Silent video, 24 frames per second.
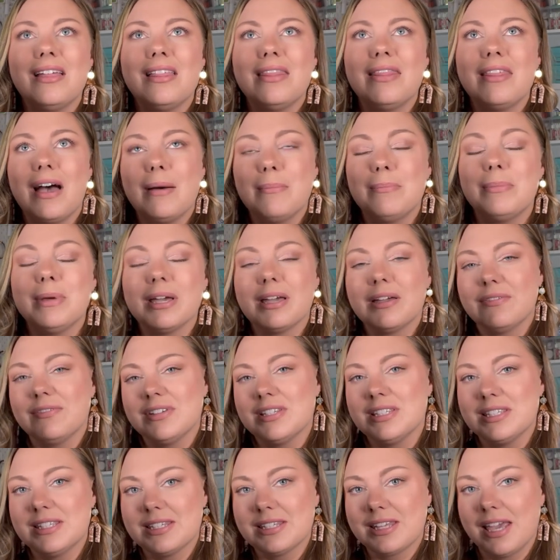that big of a
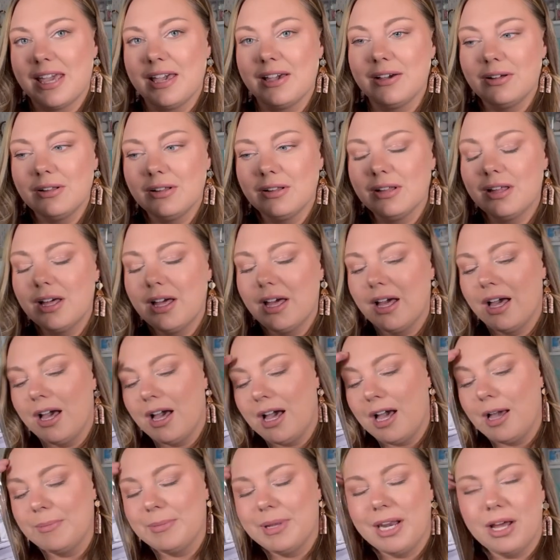scale,
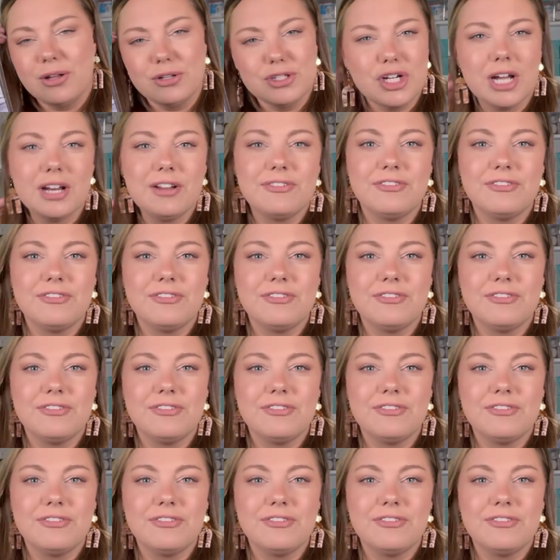um, and I'll try to